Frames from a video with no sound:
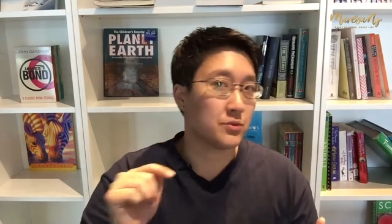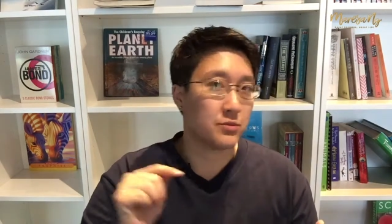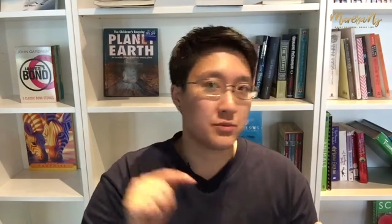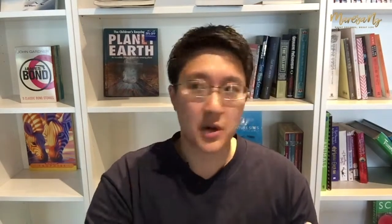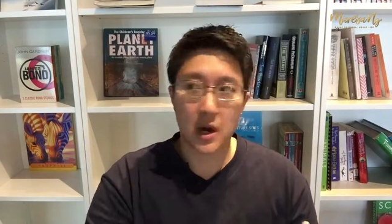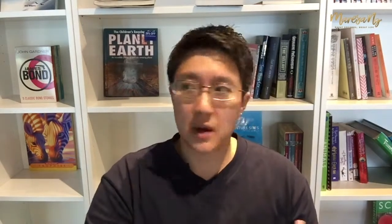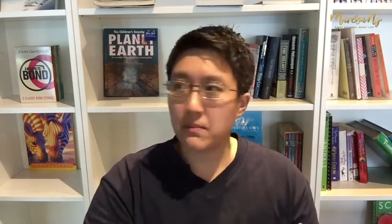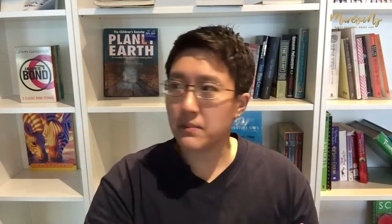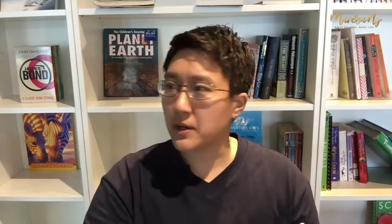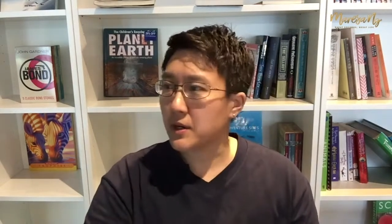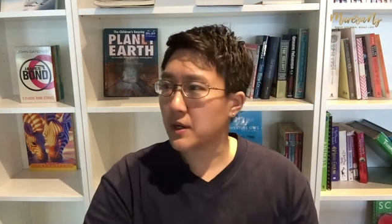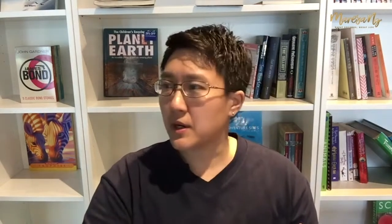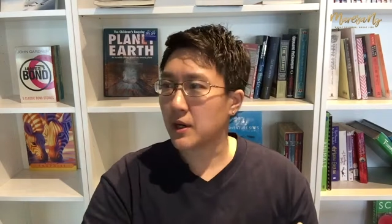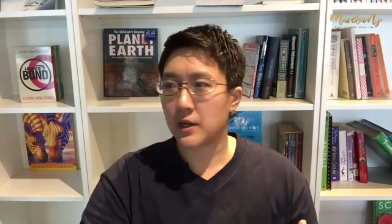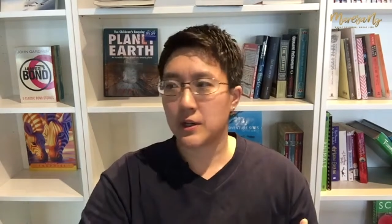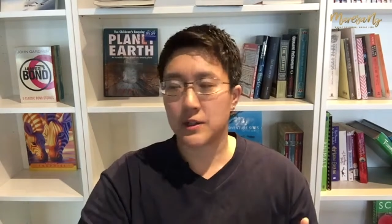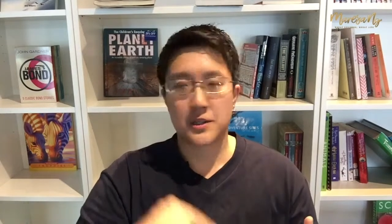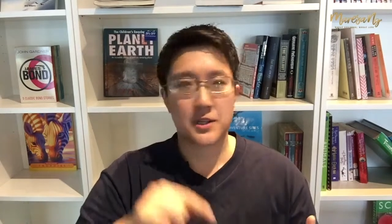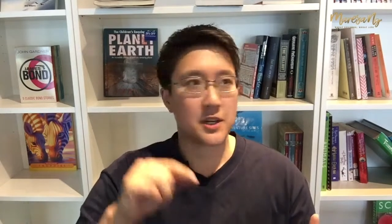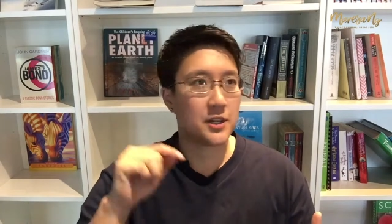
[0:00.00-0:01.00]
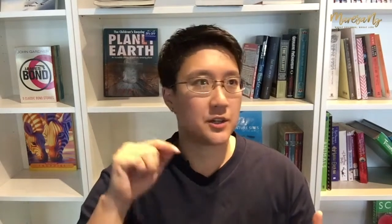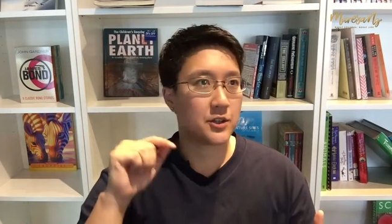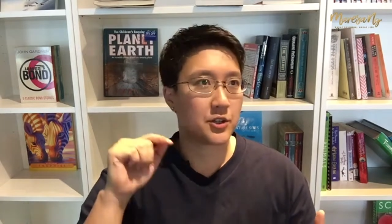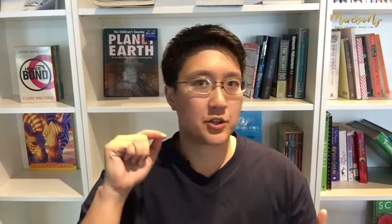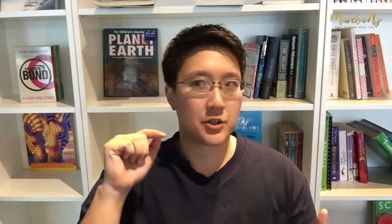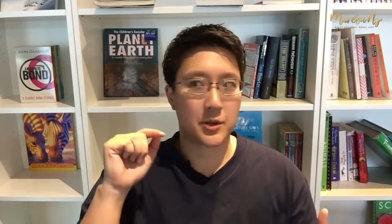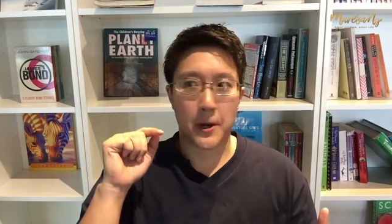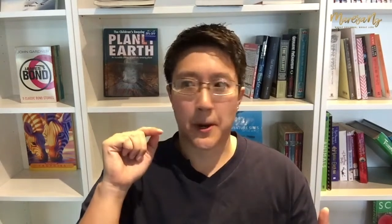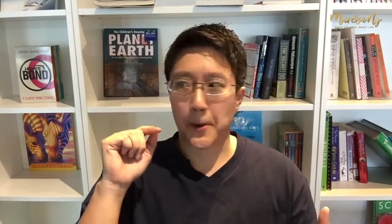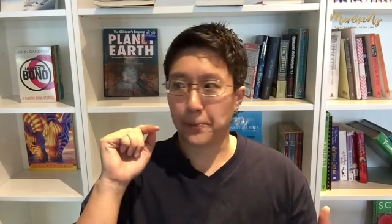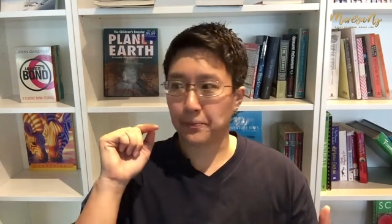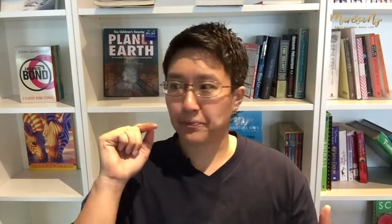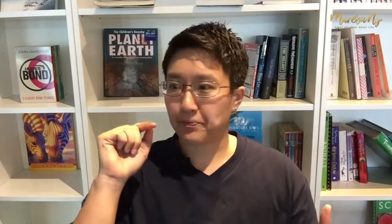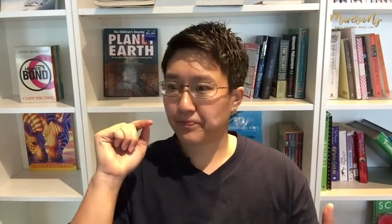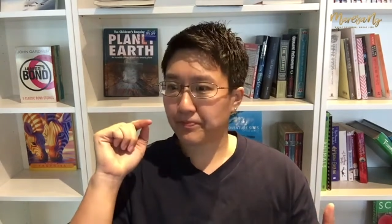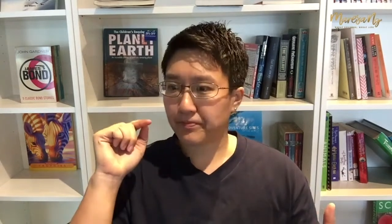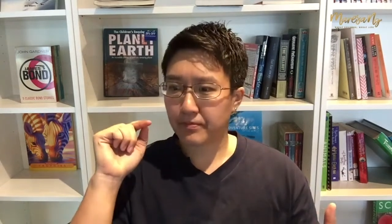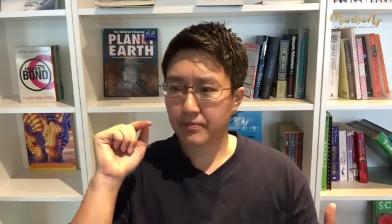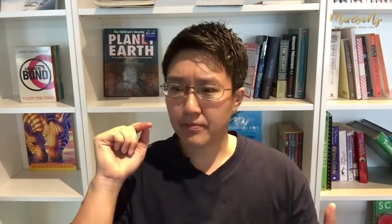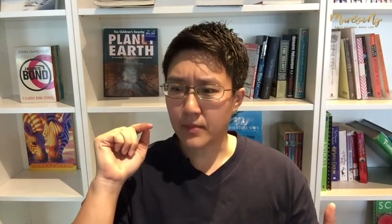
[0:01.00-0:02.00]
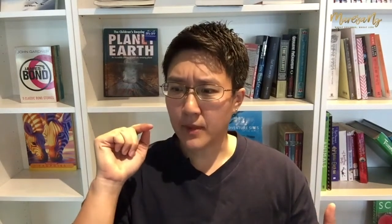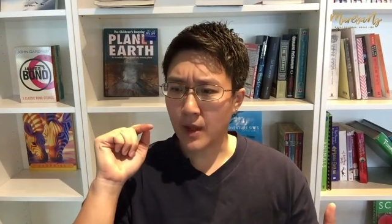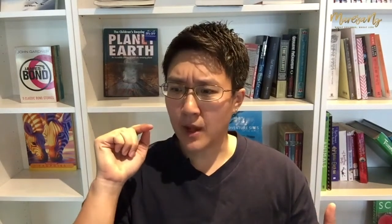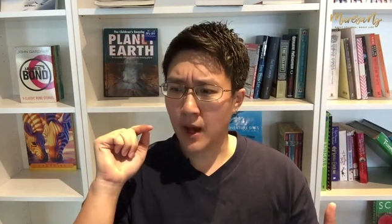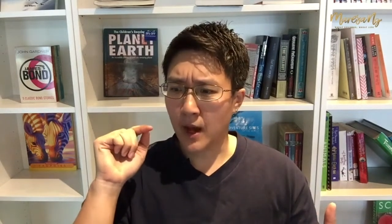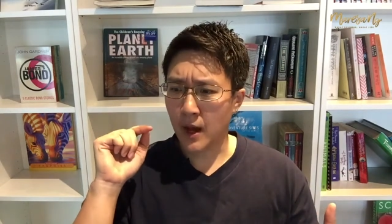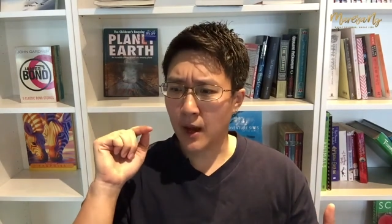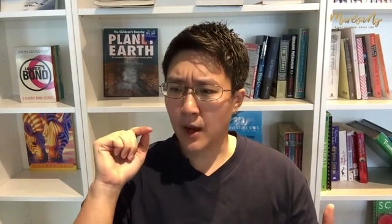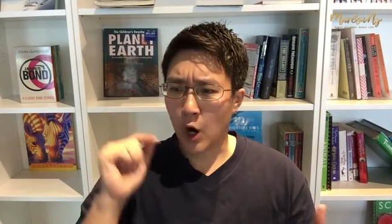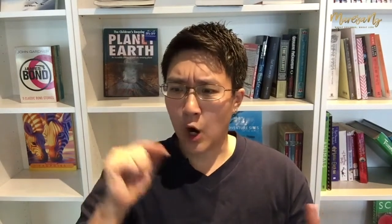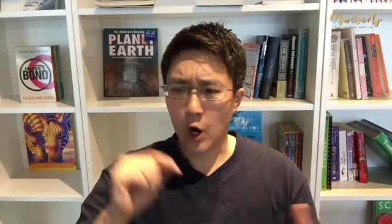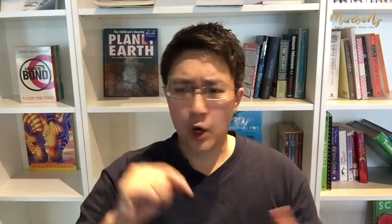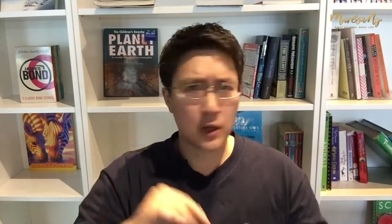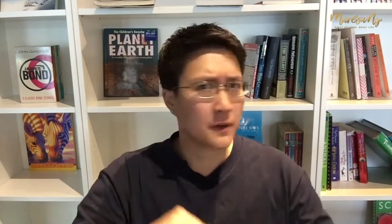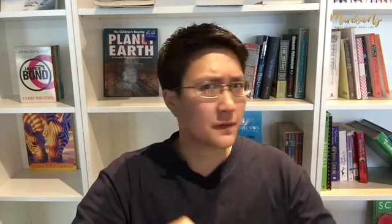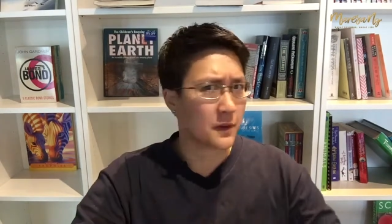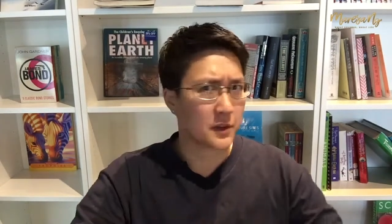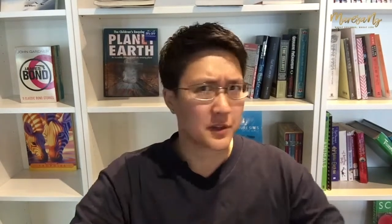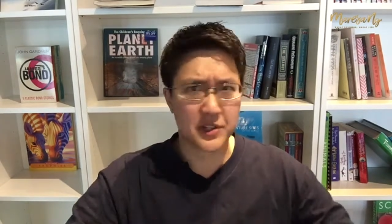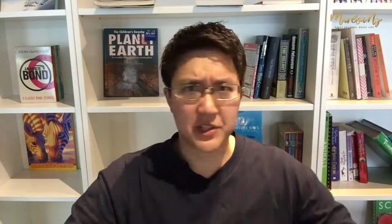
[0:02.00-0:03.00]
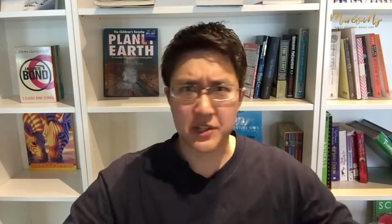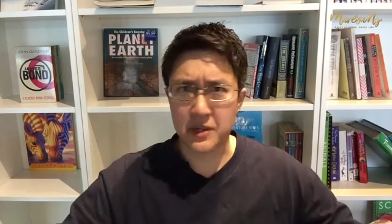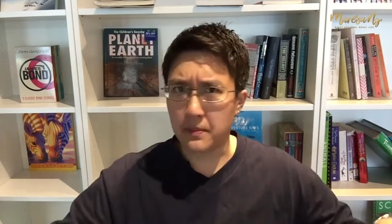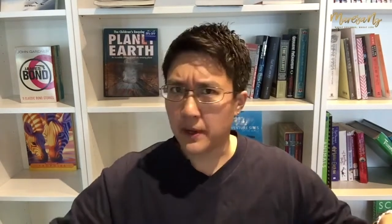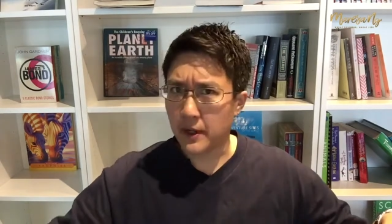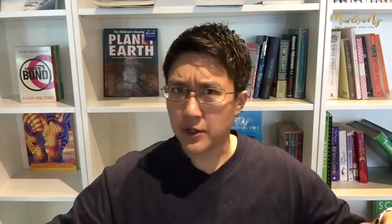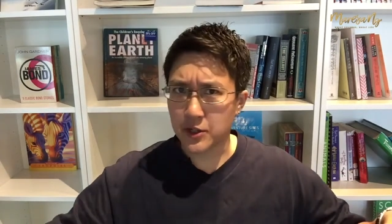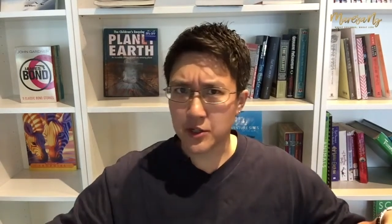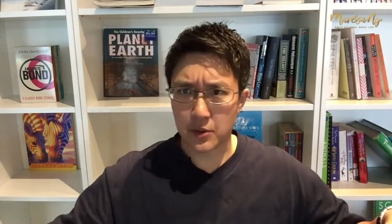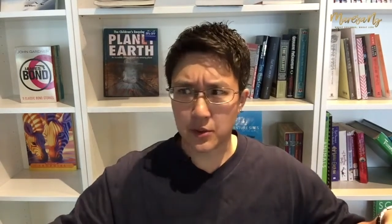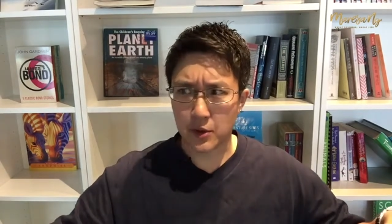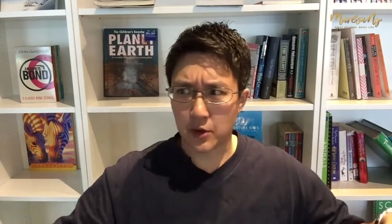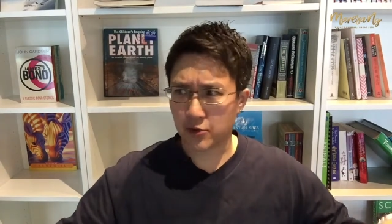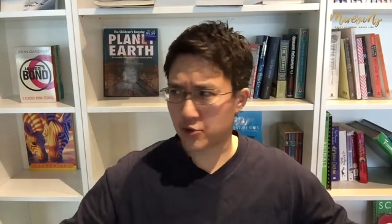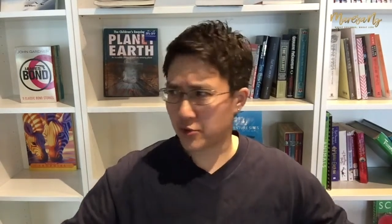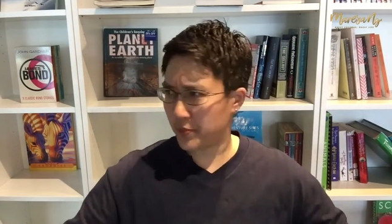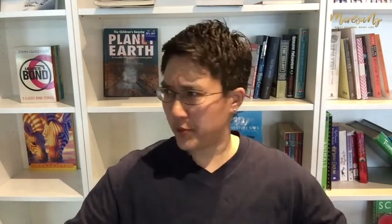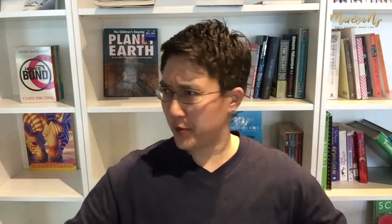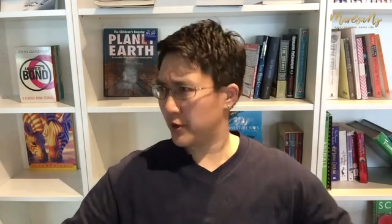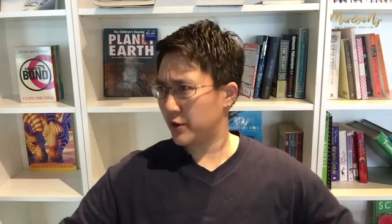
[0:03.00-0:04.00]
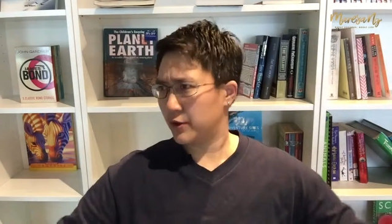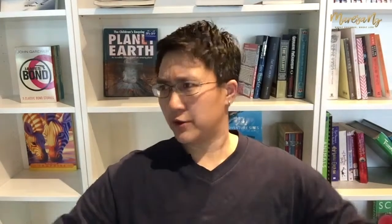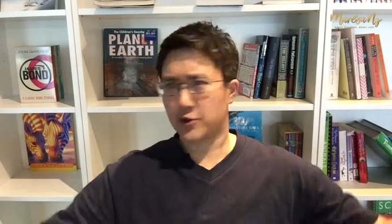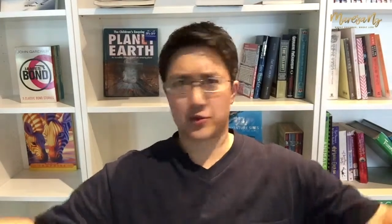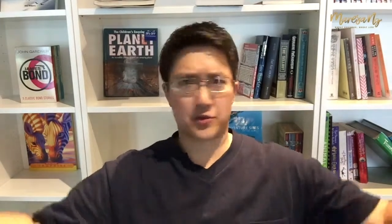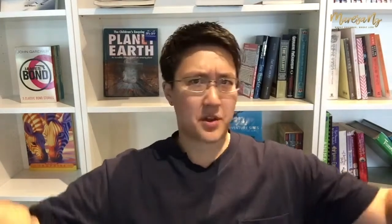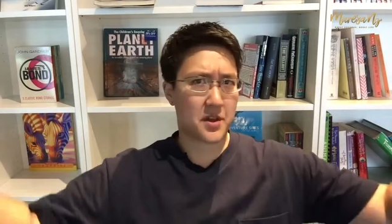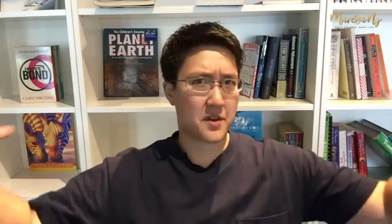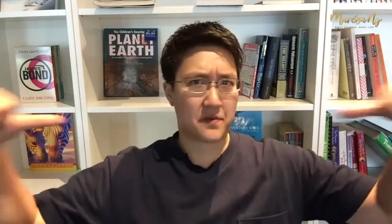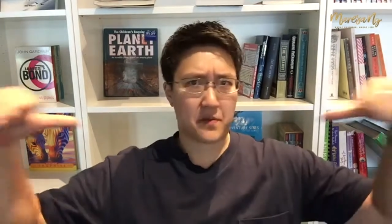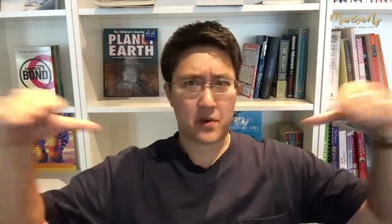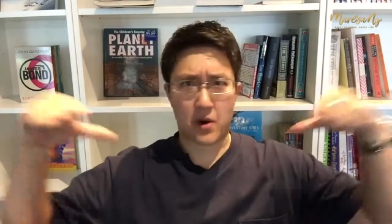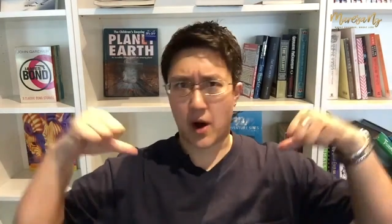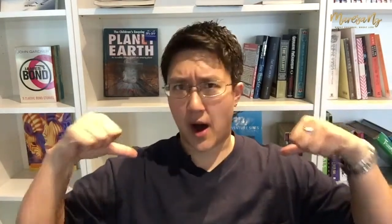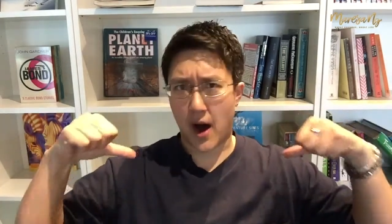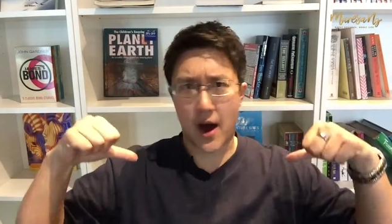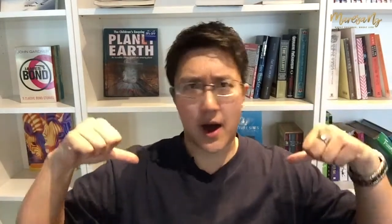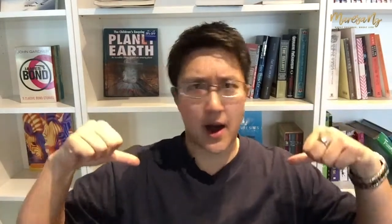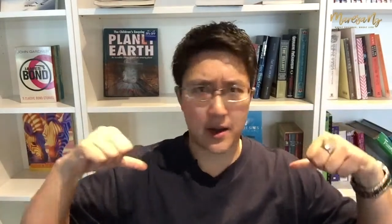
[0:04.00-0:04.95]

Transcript: not because it's all of your siblings are entrepreneurs, so therefore